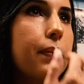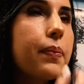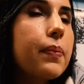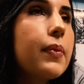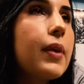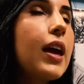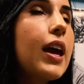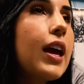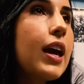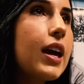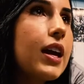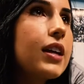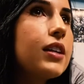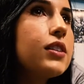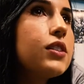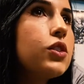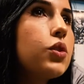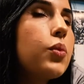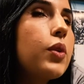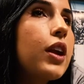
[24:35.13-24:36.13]
And
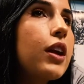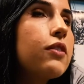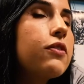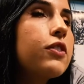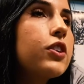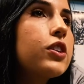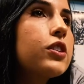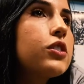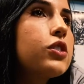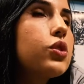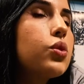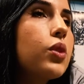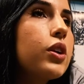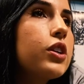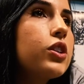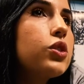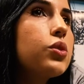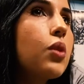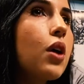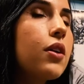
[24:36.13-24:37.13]
when I first
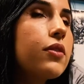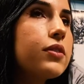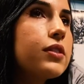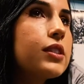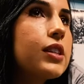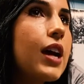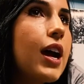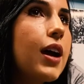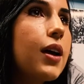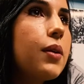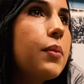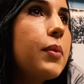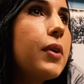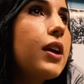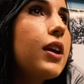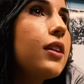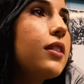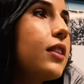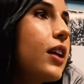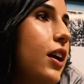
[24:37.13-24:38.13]
joined 12-step,
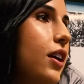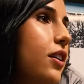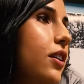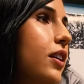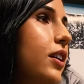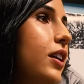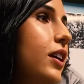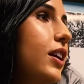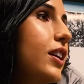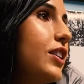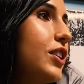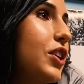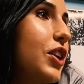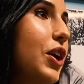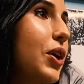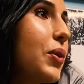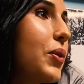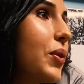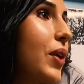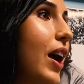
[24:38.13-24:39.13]
there, you
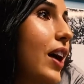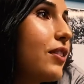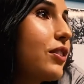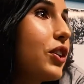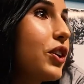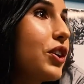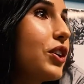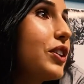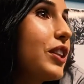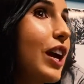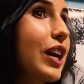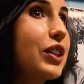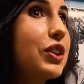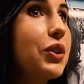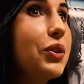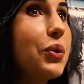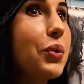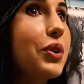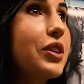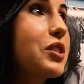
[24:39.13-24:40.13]
know, I learned like the
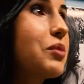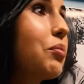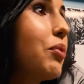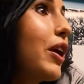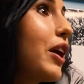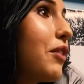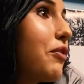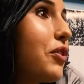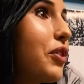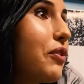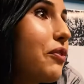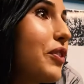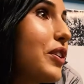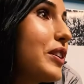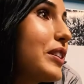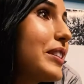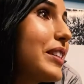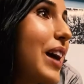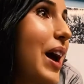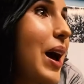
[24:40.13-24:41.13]
Lord's Prayer for the
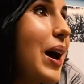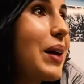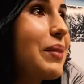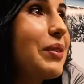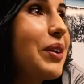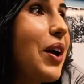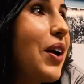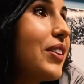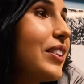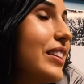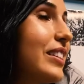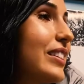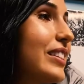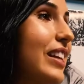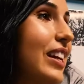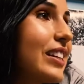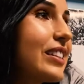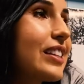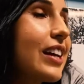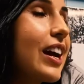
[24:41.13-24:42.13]
first time and all these
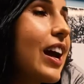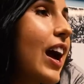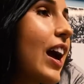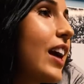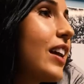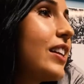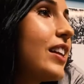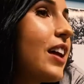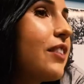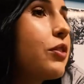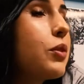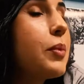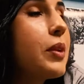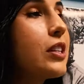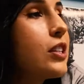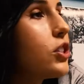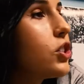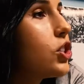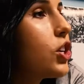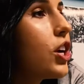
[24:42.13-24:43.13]
things. Like I had never been
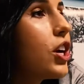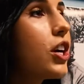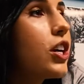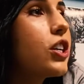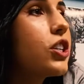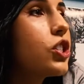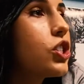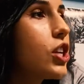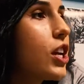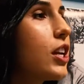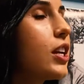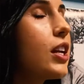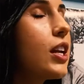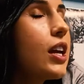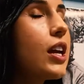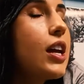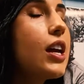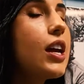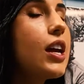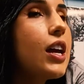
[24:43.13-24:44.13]
to church,
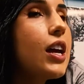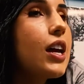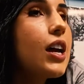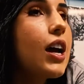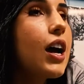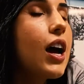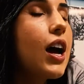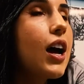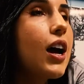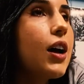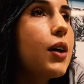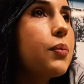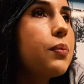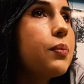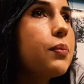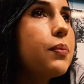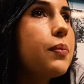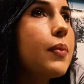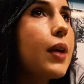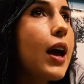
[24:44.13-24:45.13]
and
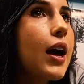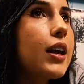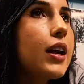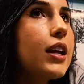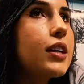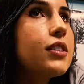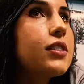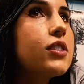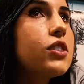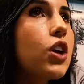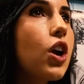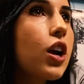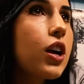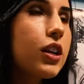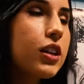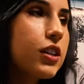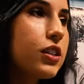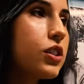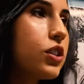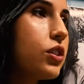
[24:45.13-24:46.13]
and I
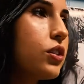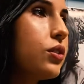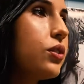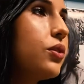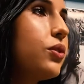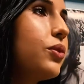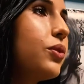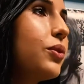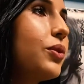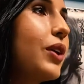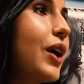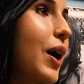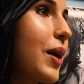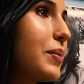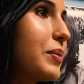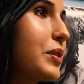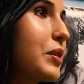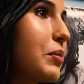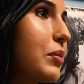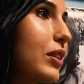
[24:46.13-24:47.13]
started to
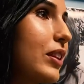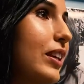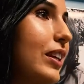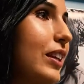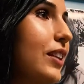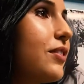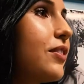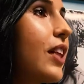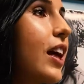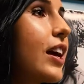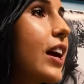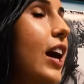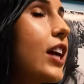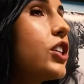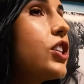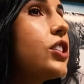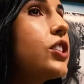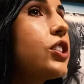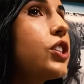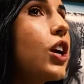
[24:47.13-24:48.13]
come to believe, like I
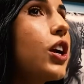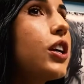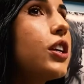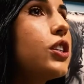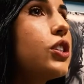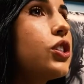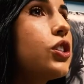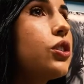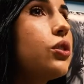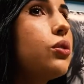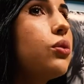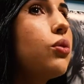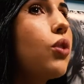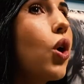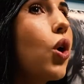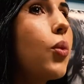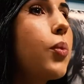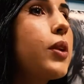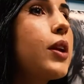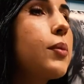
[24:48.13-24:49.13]
just started to
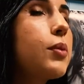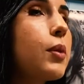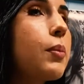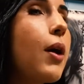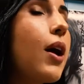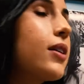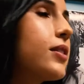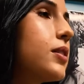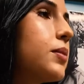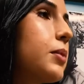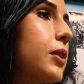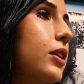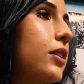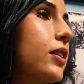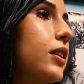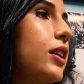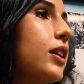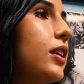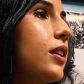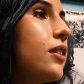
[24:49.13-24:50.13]
open up the
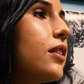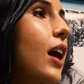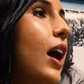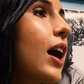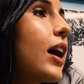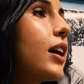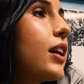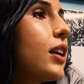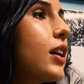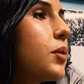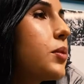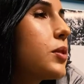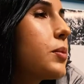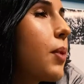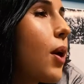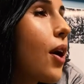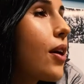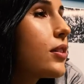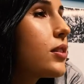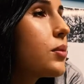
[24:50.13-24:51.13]
possibility that it was
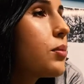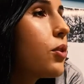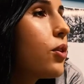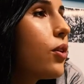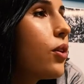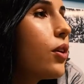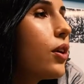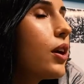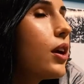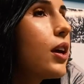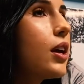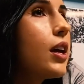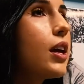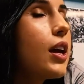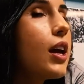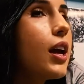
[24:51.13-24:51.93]
possible. Yeah.